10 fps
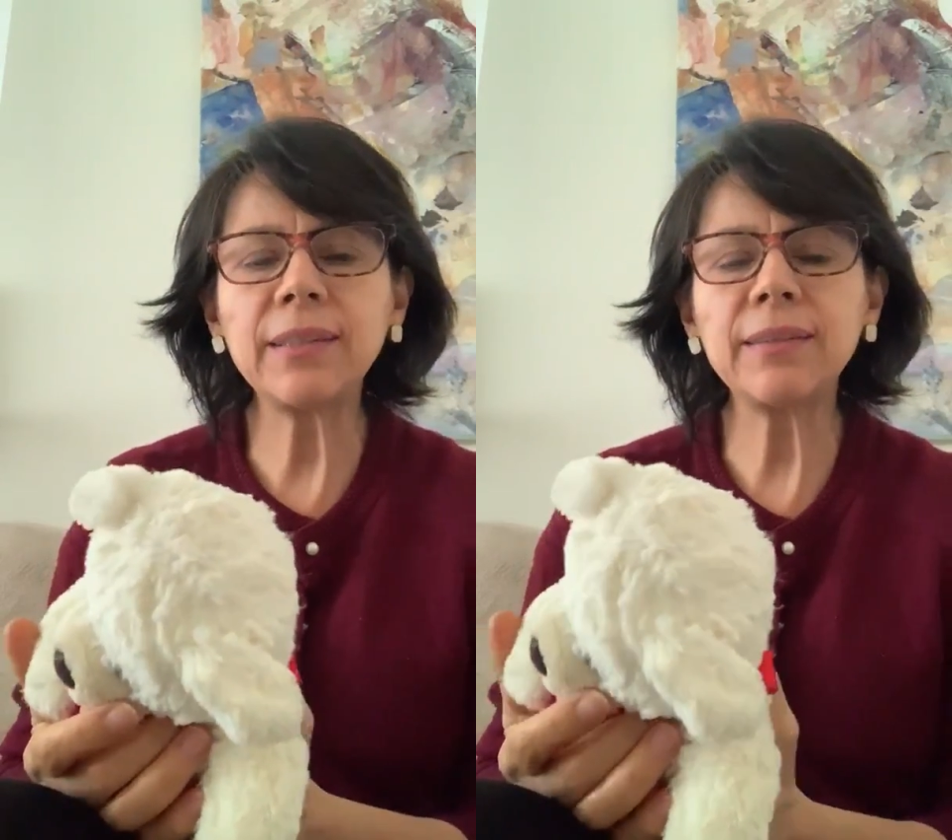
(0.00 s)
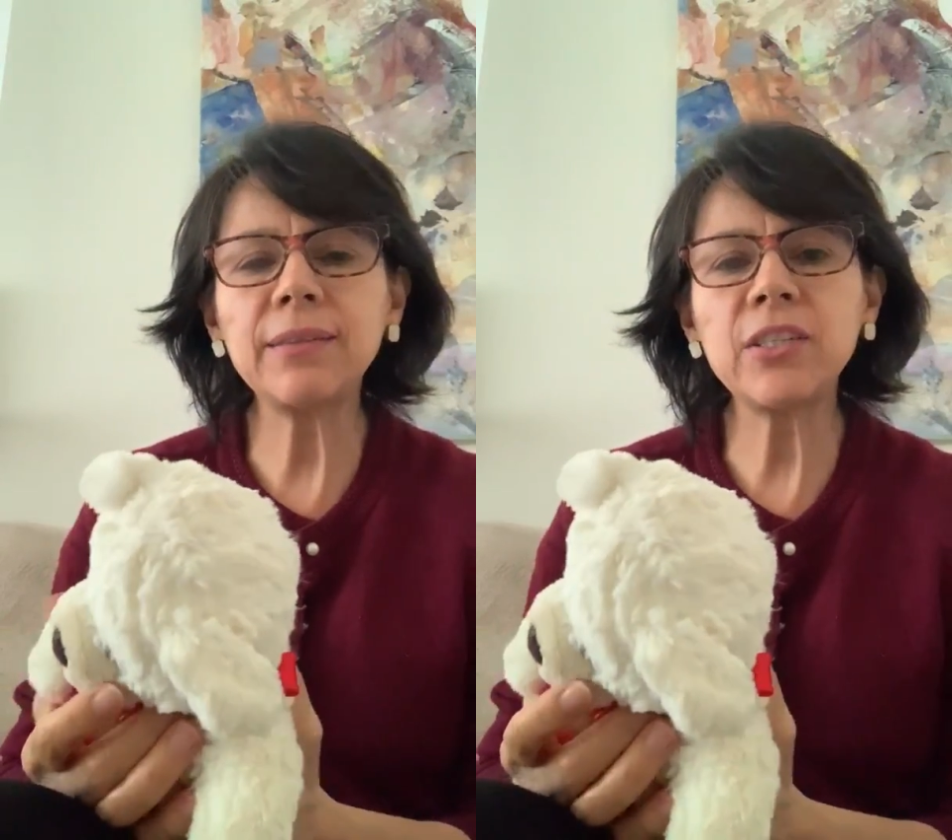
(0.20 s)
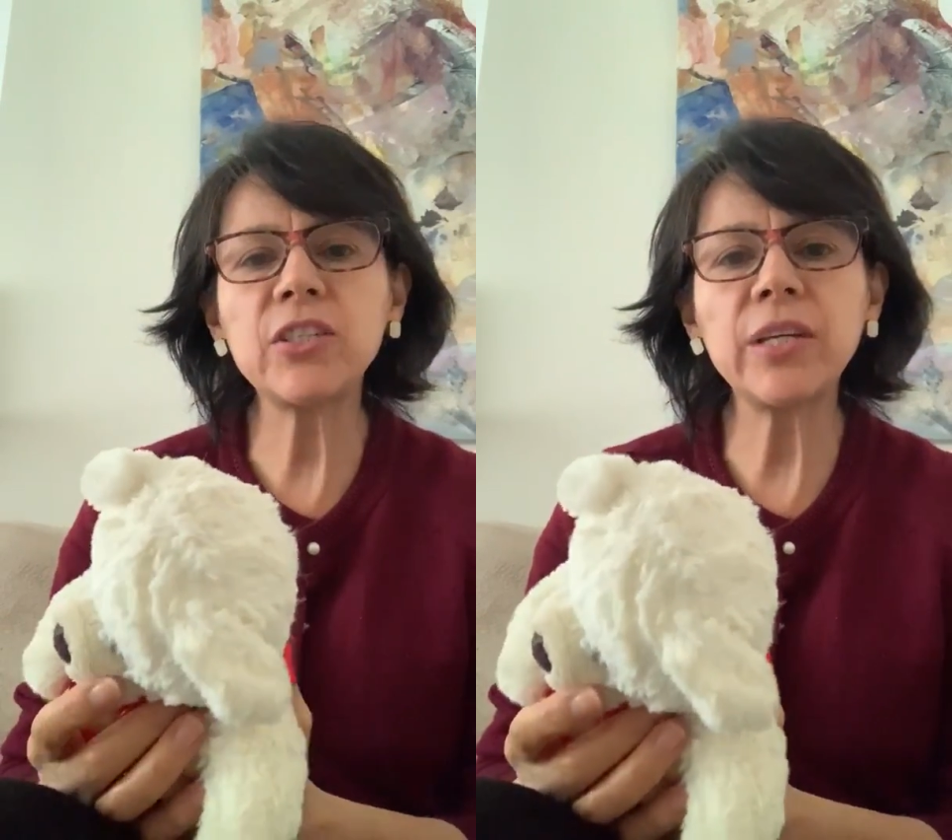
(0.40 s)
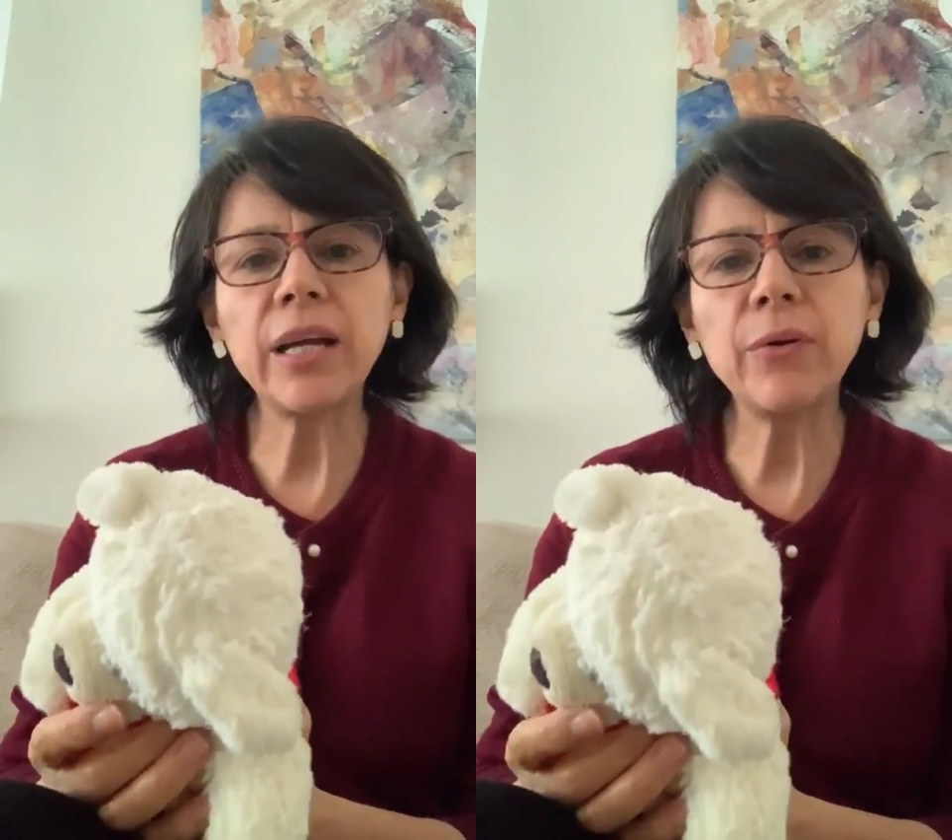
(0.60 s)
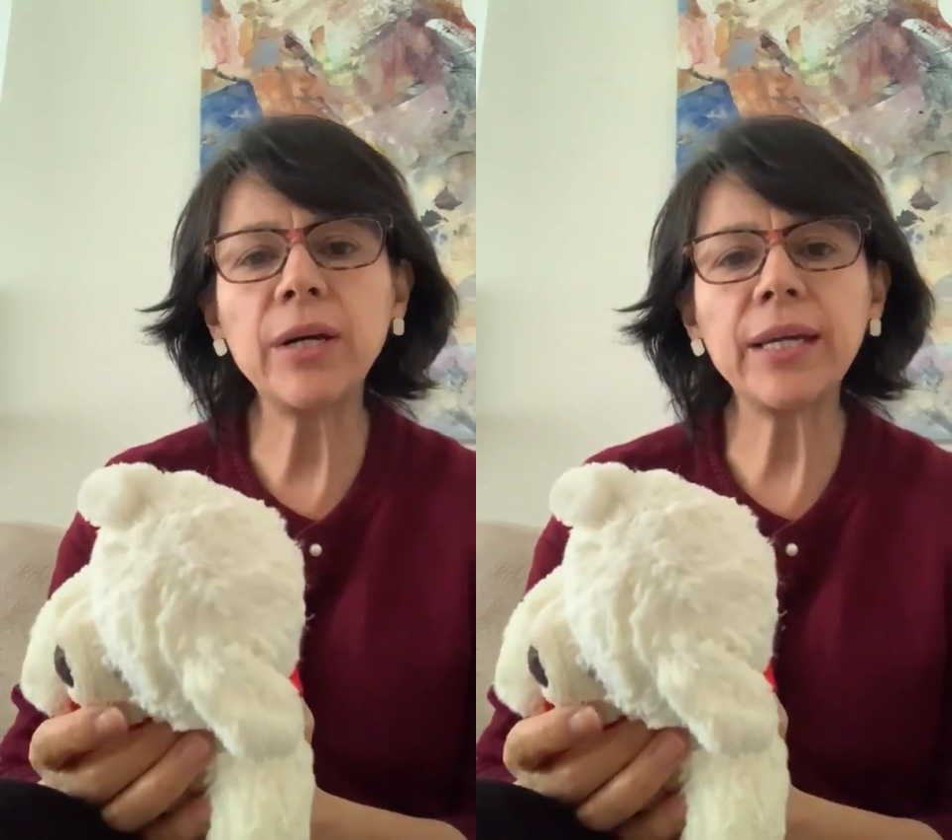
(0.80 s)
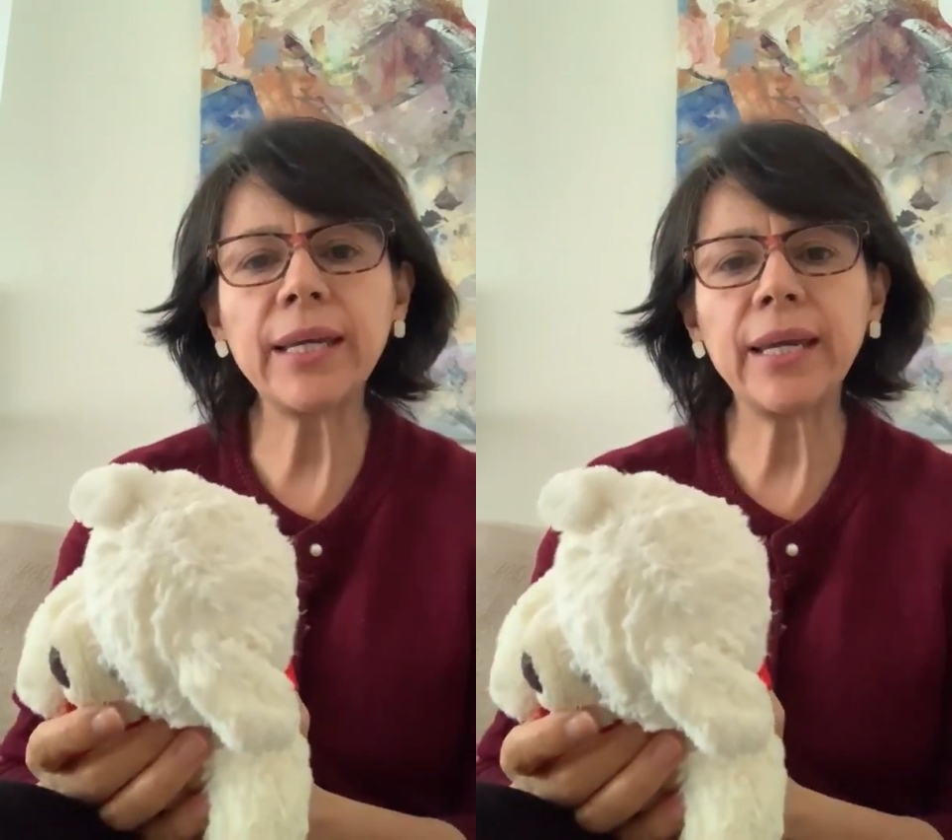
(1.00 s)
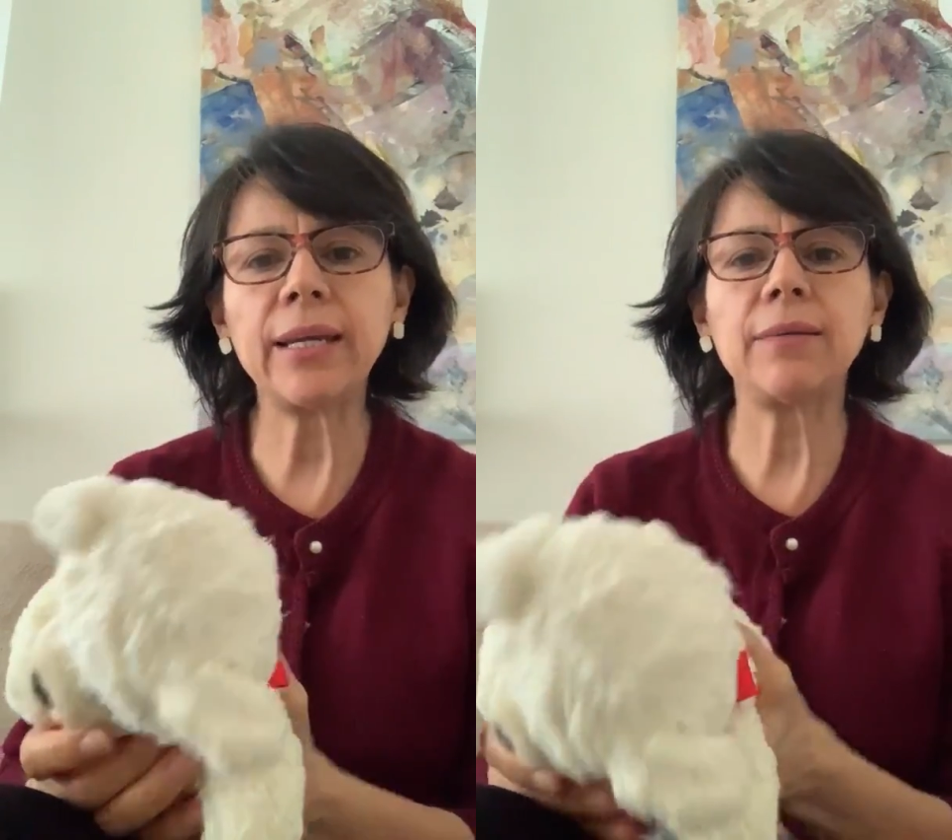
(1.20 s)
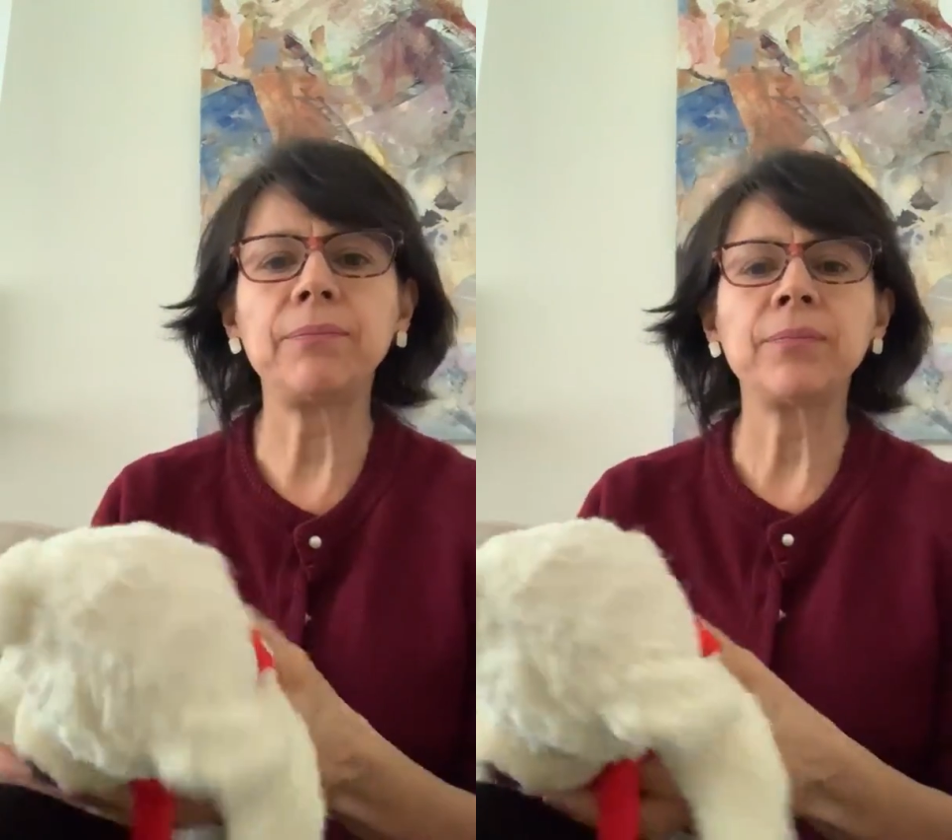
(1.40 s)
This is teacher Aura again.